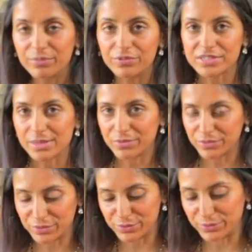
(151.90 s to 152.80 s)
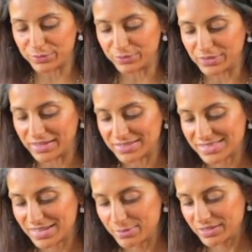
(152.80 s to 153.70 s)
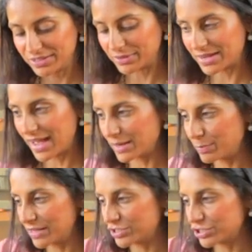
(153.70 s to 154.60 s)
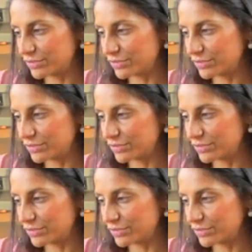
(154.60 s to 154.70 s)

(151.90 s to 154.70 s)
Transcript: For some of you who like cinnamon, you can add a pinch